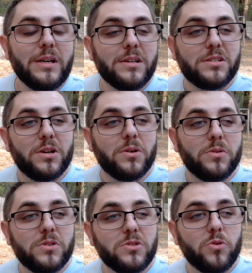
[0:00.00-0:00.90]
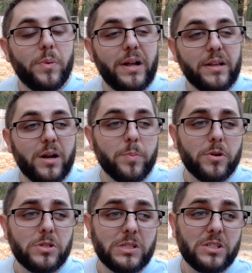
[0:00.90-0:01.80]
So this tool bag that I
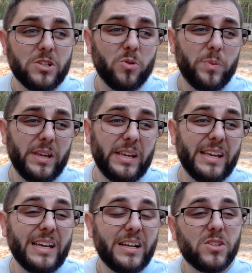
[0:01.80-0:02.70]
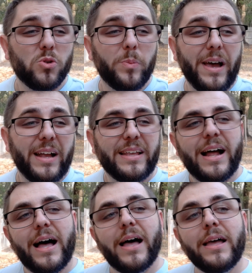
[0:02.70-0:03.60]
purchased is going to be a tool bag that
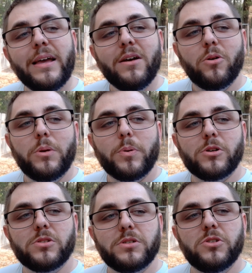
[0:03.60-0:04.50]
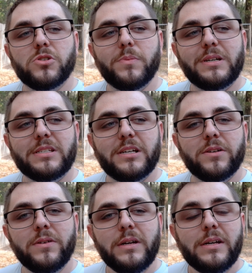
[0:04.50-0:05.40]
I will be personally using myself.